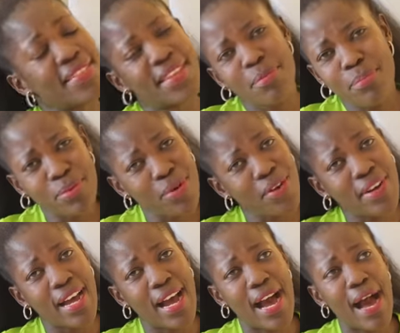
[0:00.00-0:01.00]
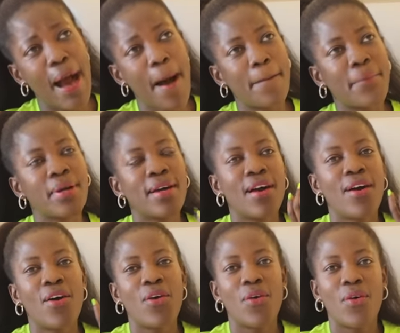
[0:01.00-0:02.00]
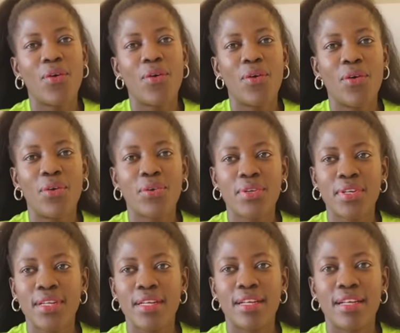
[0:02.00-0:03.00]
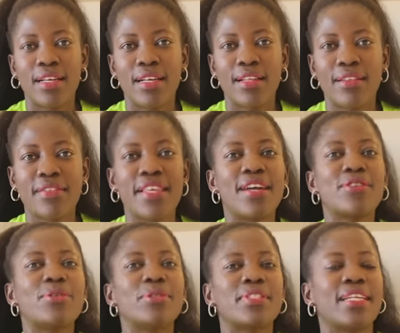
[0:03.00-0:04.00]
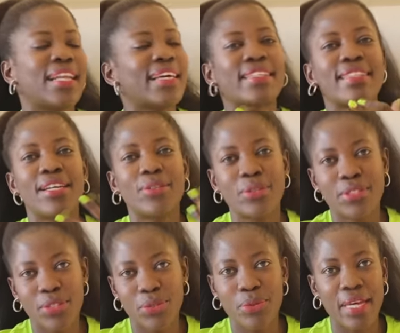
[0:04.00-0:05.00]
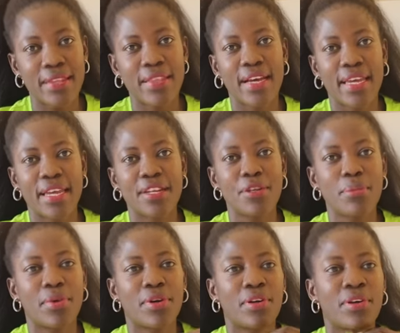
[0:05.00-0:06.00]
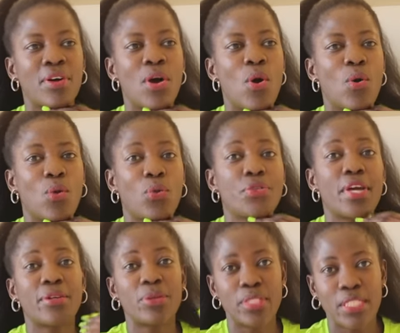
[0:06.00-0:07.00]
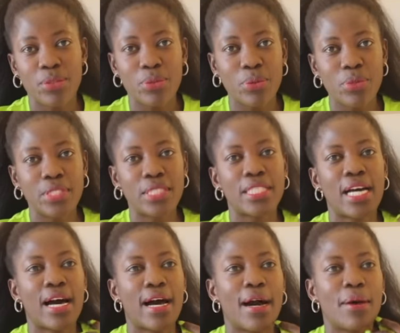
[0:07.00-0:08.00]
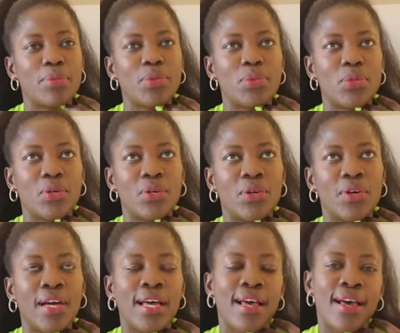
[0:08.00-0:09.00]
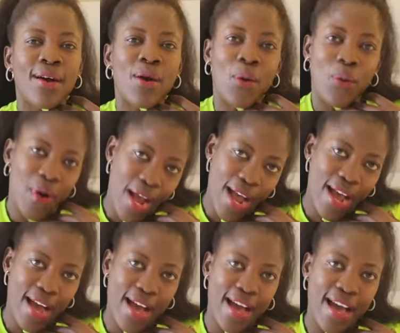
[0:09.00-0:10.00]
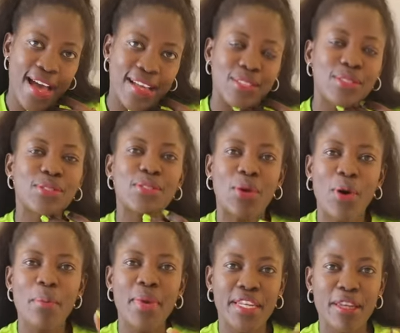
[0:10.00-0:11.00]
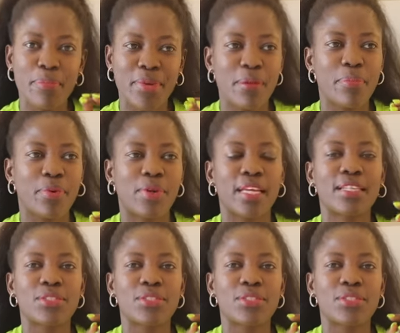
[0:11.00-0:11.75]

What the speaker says: they broke up, or they're not together anymore, or they're not in good term, you know. Wow, so many people